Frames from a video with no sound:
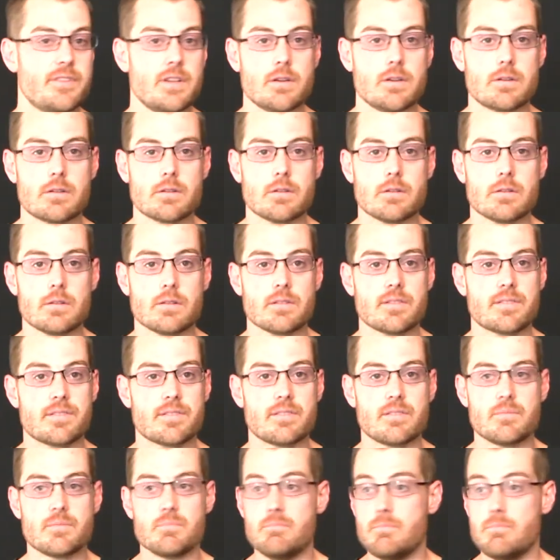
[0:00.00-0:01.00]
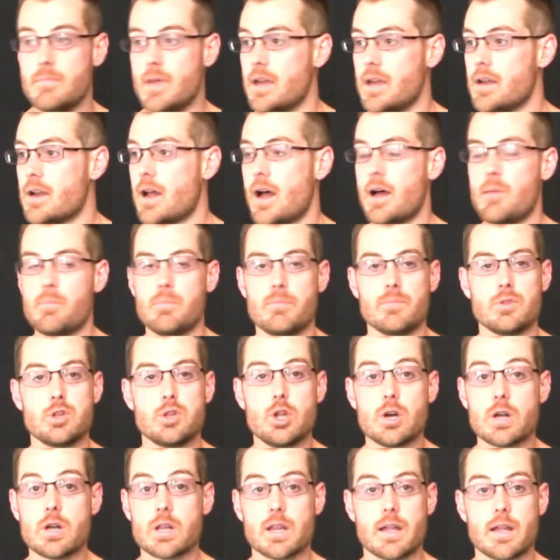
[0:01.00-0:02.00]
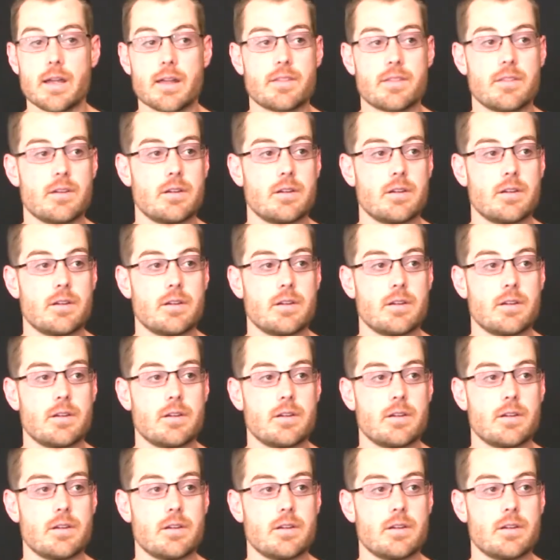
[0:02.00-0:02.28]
year olds may not look like